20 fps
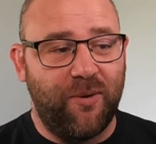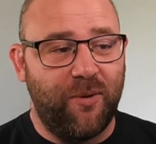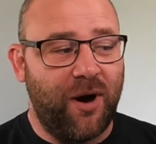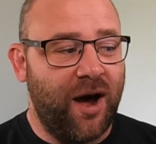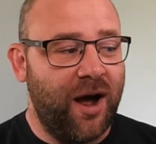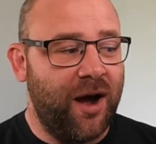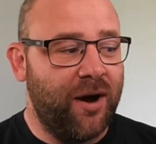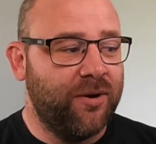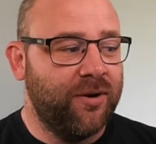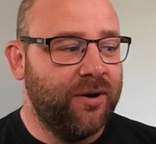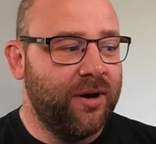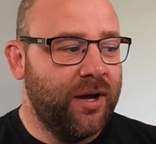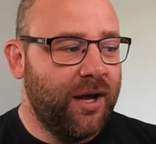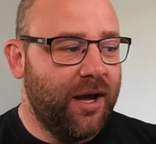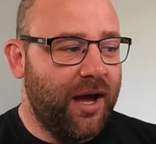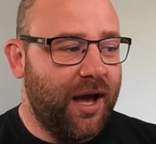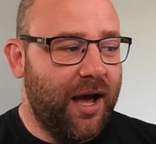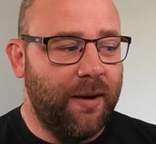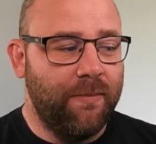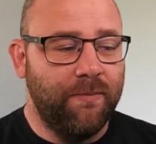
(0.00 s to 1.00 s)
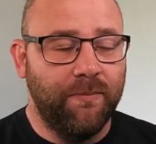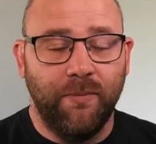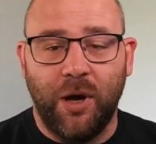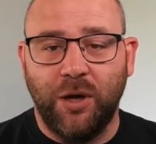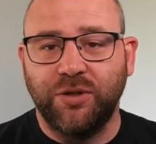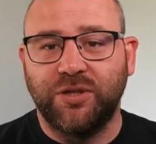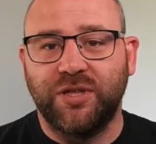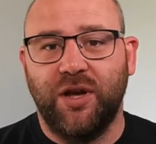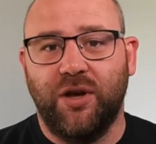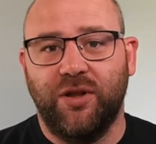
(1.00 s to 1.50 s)
while,
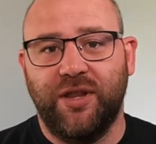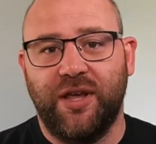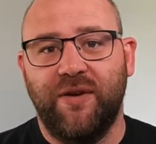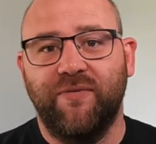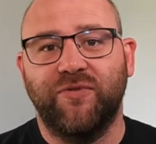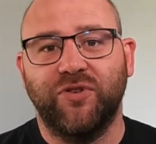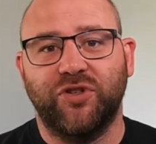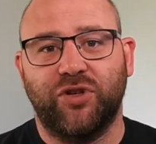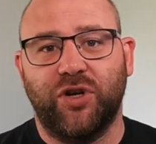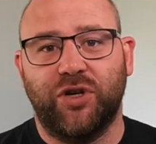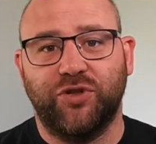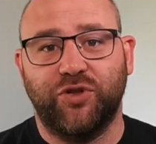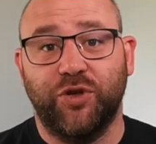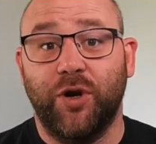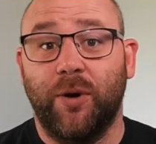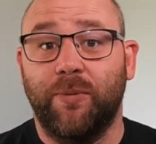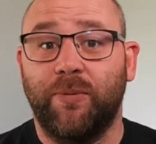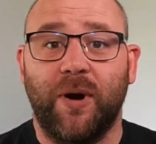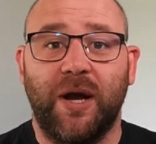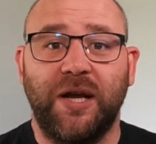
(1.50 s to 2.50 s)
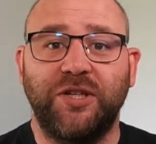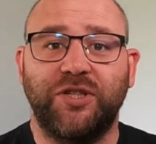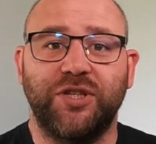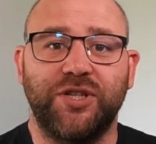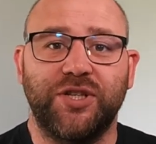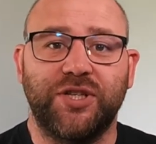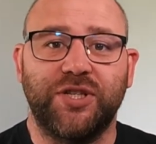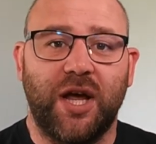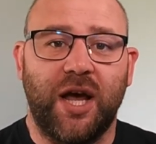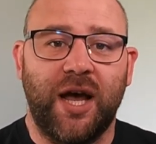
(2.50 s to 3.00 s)
mostly on the infrastructure and
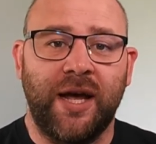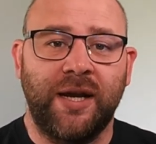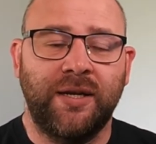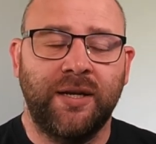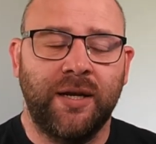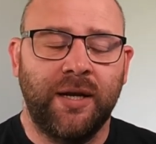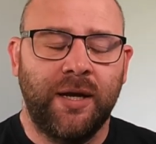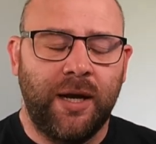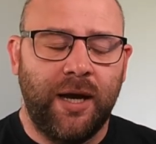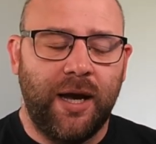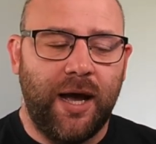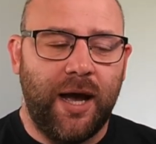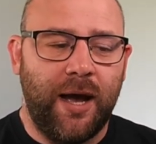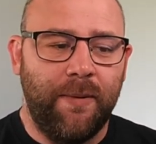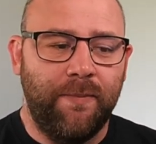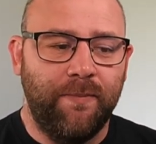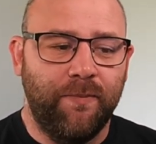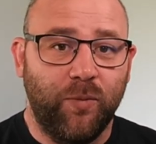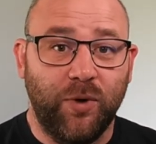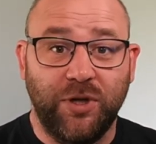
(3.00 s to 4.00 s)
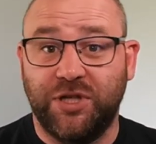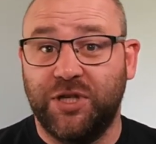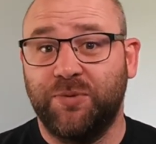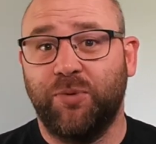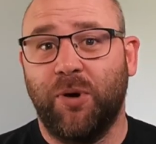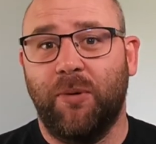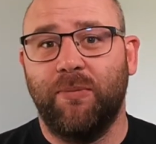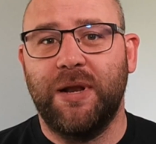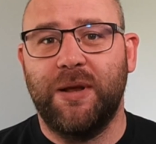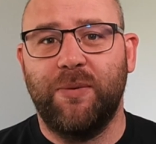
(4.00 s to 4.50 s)
operations side, which is
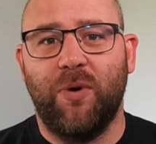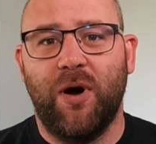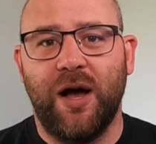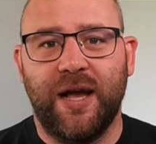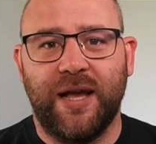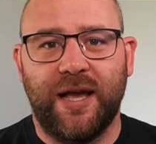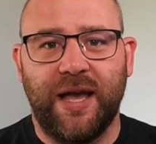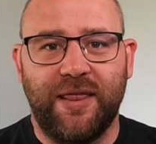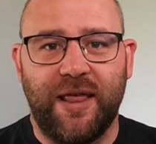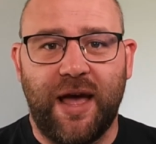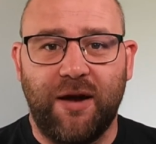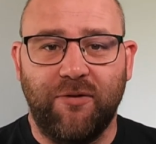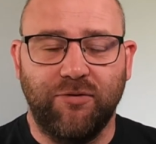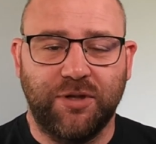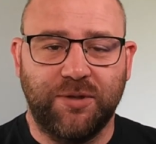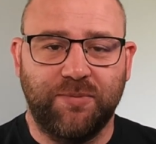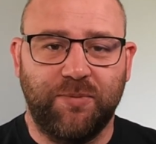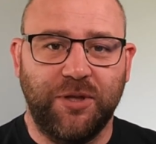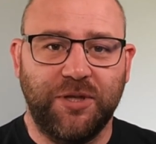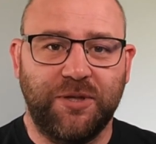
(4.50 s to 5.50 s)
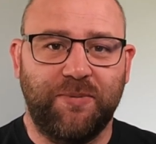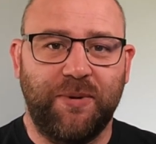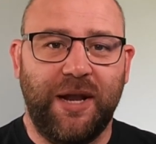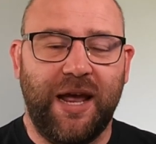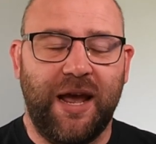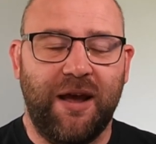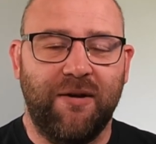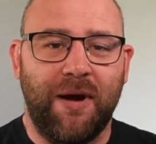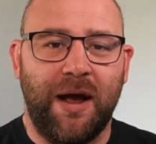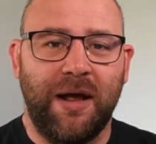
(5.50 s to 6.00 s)
probably why I get that
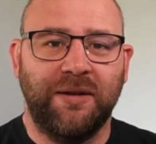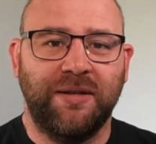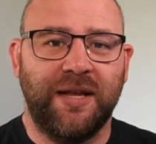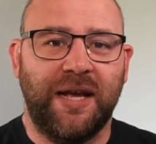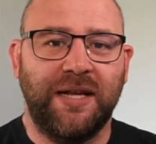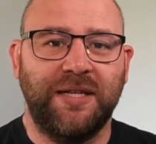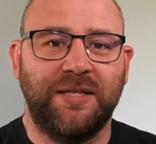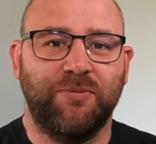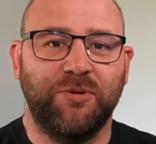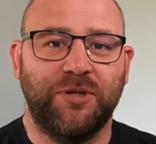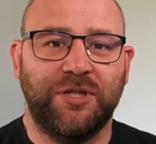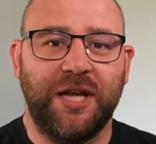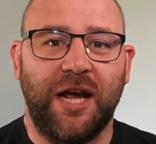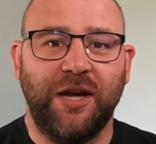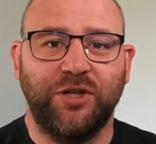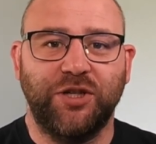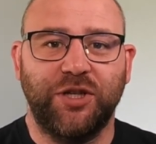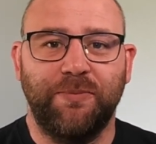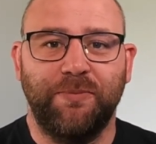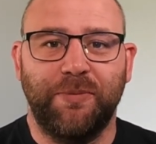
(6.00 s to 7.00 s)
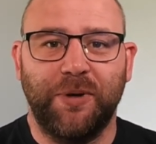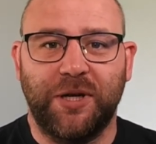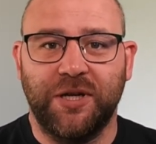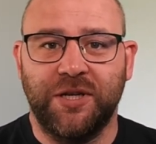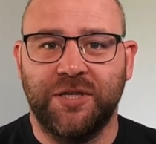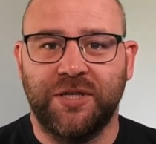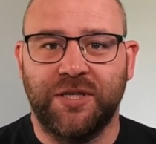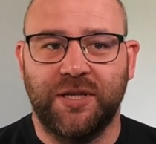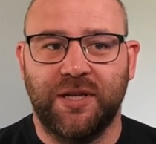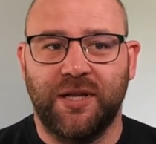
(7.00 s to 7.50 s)
responsibility around data protection,
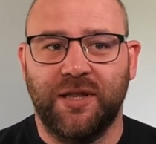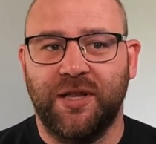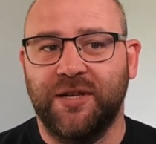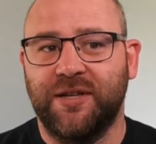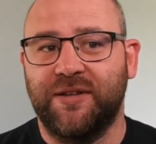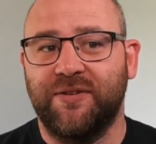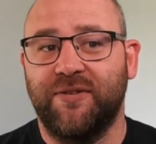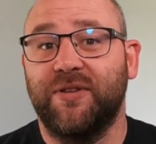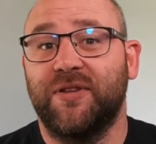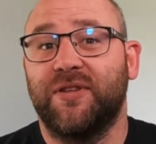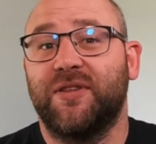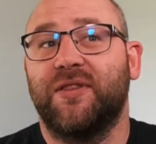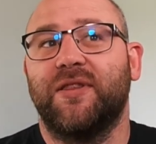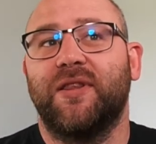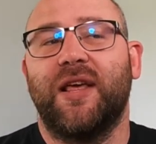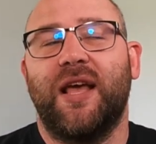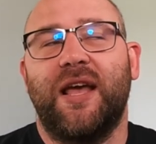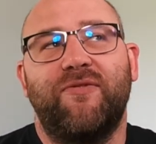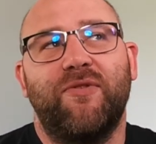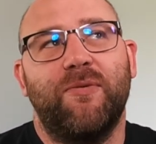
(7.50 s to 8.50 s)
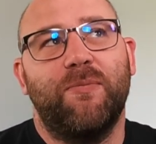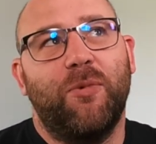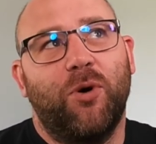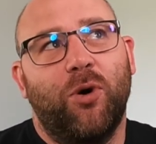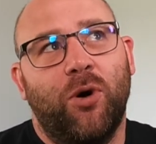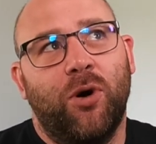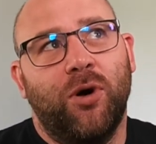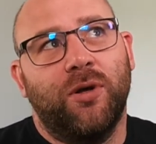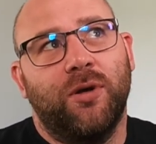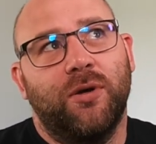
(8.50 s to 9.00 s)
because even
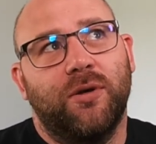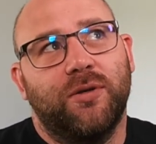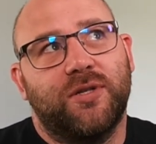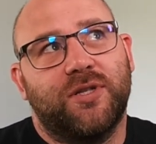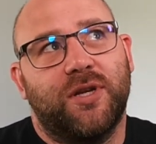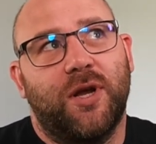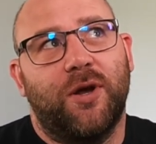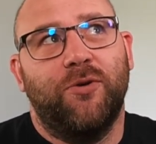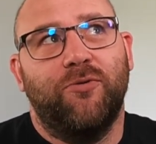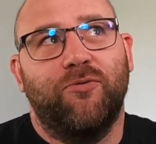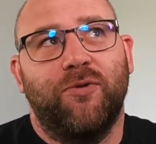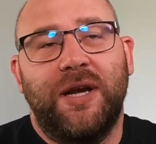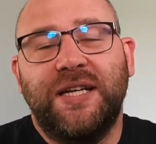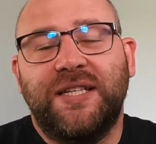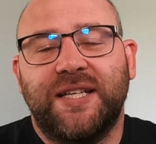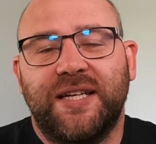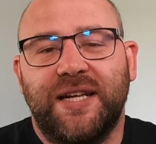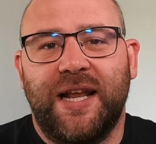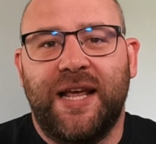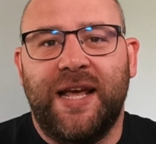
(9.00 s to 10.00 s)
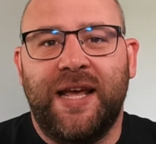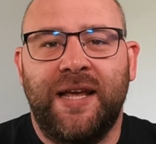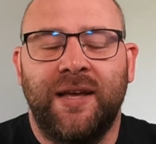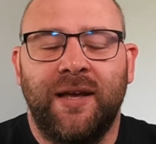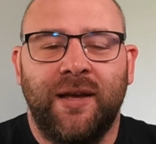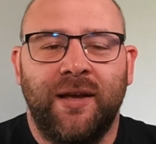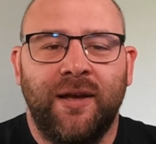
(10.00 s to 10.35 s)
more so recently,